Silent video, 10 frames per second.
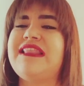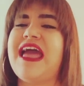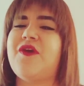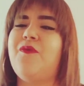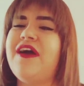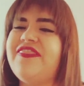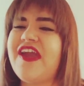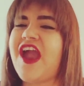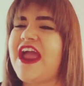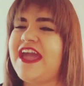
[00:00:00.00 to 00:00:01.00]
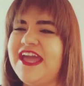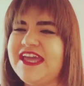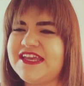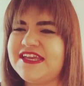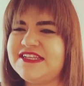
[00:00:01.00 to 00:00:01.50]
like, what, they are
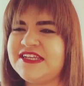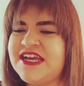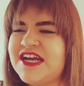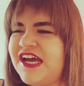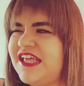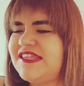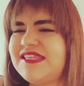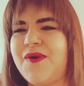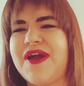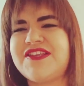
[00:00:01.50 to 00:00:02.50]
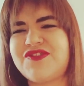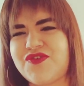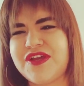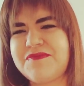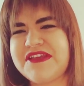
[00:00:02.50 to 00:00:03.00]
hidden so extremely